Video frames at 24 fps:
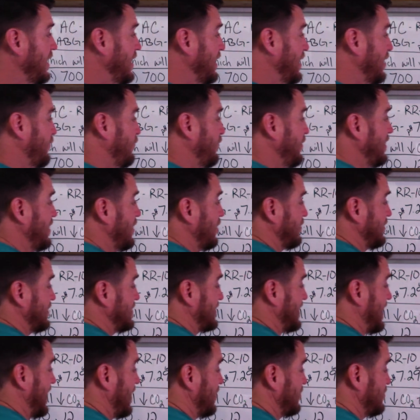If we go
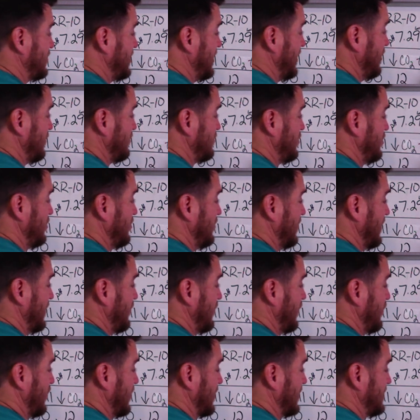desired C O two and
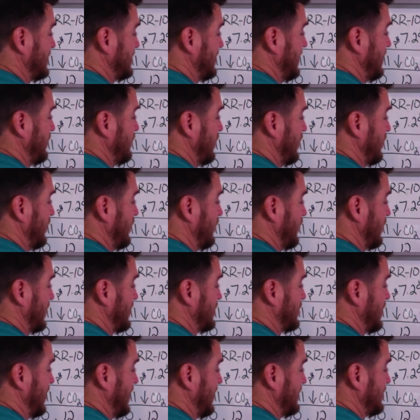we want to see what we want to
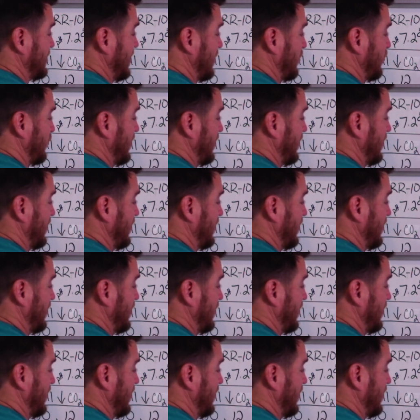change our